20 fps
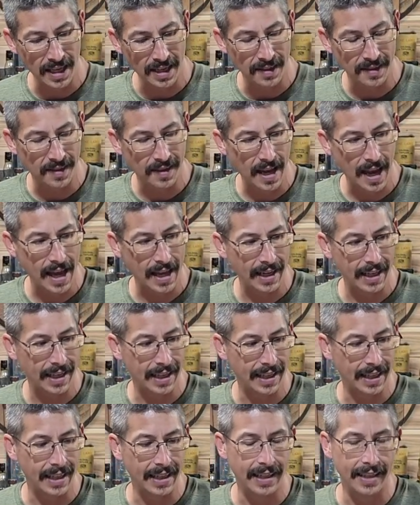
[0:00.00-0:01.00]
is that
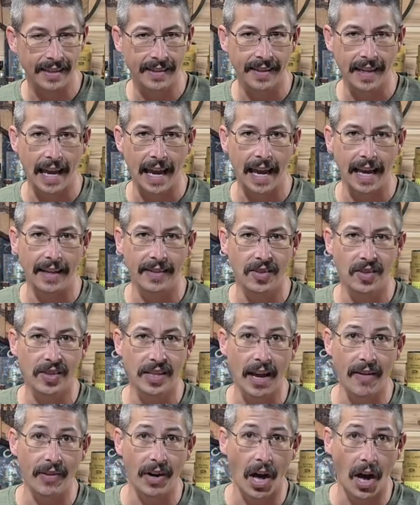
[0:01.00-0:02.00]
it is a
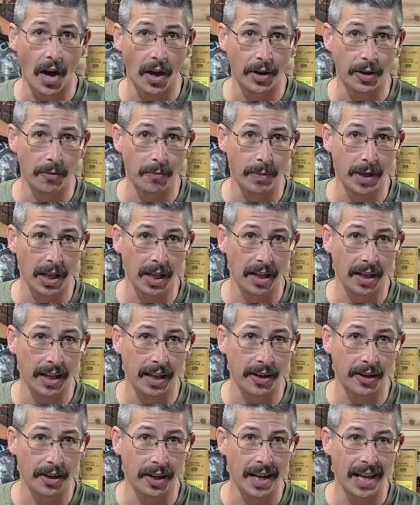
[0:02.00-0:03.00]
700
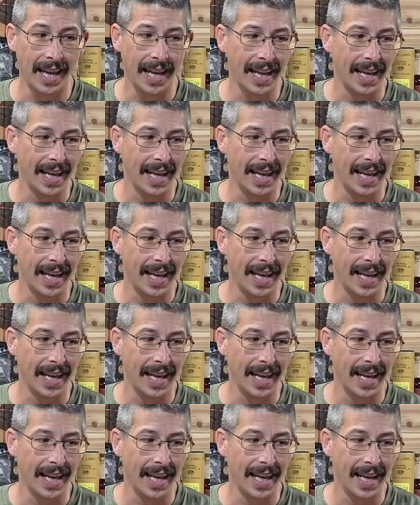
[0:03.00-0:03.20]
milliliter,